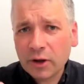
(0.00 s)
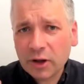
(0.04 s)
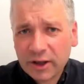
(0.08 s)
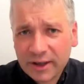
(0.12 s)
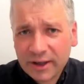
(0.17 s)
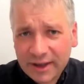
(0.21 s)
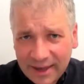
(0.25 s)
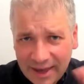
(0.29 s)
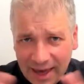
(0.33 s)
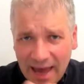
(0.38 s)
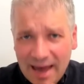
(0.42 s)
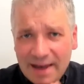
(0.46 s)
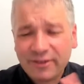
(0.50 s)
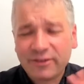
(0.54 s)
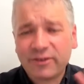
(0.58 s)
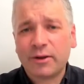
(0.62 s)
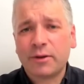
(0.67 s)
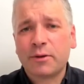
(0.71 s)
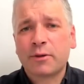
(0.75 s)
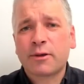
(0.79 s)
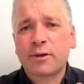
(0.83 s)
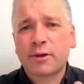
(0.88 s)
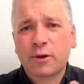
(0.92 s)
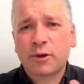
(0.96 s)
get
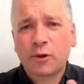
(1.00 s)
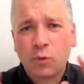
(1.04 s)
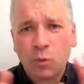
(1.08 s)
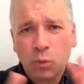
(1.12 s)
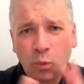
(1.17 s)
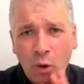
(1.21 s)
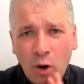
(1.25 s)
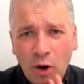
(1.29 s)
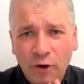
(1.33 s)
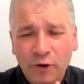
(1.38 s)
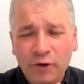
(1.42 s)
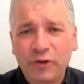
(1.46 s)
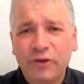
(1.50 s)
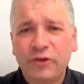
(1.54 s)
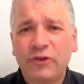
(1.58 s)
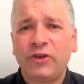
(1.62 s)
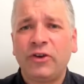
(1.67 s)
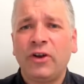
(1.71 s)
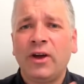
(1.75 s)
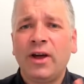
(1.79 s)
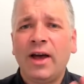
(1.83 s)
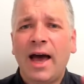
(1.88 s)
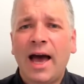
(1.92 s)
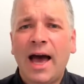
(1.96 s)
squashed
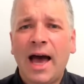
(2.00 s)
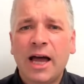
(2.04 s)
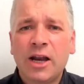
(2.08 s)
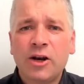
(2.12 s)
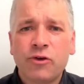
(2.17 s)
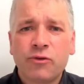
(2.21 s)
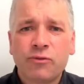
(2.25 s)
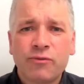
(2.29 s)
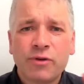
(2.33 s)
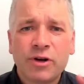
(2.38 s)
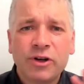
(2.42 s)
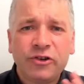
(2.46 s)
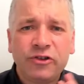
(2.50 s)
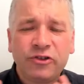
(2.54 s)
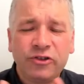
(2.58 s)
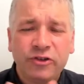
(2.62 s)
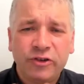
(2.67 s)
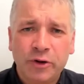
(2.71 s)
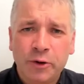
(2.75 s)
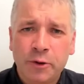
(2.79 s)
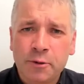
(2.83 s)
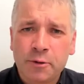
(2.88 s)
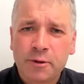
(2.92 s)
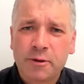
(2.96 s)
and
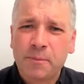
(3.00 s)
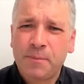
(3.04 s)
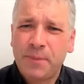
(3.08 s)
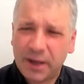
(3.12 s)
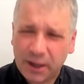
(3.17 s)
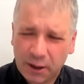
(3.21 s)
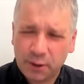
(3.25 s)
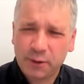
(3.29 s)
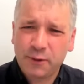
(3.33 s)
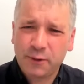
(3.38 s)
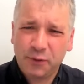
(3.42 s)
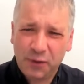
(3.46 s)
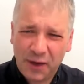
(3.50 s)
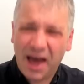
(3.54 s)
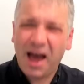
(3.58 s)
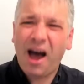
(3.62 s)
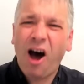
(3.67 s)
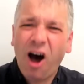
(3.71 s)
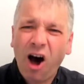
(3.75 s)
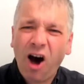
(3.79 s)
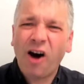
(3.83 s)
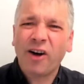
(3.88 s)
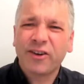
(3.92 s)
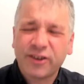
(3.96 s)
reduced because they're
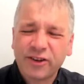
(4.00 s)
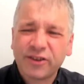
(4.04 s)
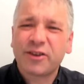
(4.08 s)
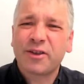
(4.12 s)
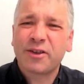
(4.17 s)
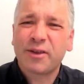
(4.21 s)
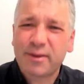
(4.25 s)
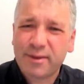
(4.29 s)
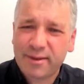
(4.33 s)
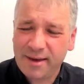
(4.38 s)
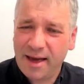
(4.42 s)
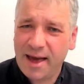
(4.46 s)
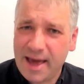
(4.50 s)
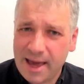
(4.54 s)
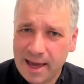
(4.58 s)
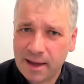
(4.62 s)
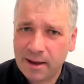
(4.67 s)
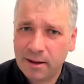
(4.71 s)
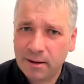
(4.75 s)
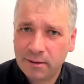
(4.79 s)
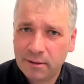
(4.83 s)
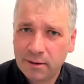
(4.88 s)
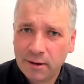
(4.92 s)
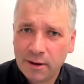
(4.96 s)
harder to say.
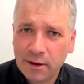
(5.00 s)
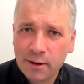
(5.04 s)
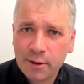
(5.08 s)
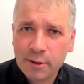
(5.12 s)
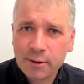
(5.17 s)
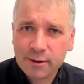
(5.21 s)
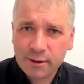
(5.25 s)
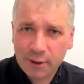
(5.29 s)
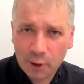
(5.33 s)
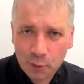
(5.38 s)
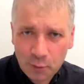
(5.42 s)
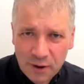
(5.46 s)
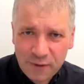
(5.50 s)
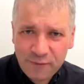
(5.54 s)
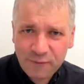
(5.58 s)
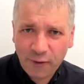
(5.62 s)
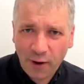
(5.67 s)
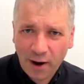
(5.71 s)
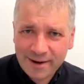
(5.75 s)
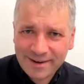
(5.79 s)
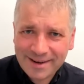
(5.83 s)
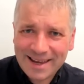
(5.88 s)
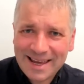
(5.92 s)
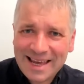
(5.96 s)
So we
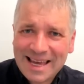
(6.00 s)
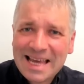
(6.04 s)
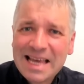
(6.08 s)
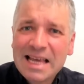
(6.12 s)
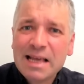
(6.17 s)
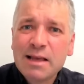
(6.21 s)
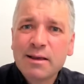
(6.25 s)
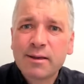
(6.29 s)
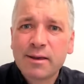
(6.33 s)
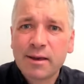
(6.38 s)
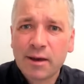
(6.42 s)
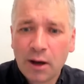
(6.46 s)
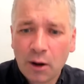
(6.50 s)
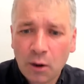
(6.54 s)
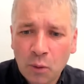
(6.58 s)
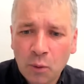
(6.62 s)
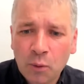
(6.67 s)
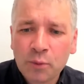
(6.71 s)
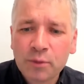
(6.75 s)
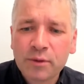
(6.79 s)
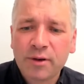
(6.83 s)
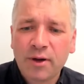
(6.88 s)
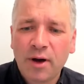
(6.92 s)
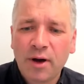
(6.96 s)
find easier
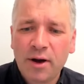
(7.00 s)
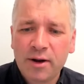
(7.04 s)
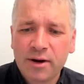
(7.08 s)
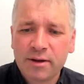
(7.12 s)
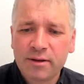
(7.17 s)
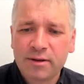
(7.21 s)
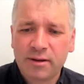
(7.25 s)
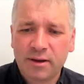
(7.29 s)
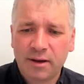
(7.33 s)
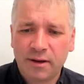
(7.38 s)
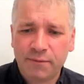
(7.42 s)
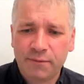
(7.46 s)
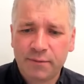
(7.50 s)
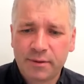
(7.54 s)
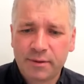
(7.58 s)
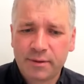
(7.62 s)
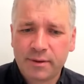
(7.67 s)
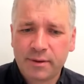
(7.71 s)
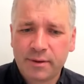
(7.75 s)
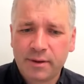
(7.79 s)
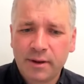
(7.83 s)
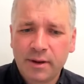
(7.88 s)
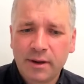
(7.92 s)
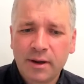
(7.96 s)

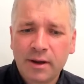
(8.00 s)
alternatives.